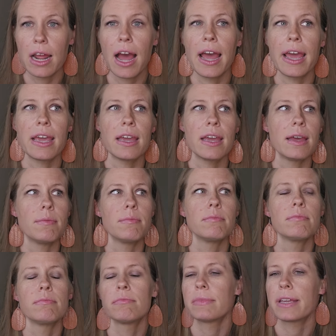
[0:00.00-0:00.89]
I am
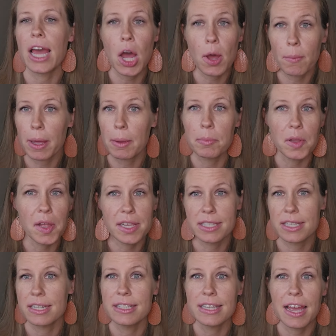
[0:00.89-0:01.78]
count my
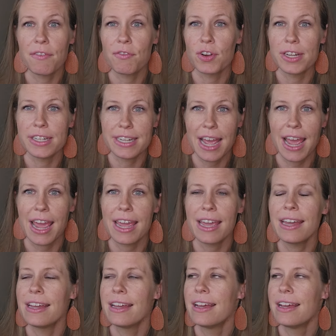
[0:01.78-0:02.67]
blessings every day.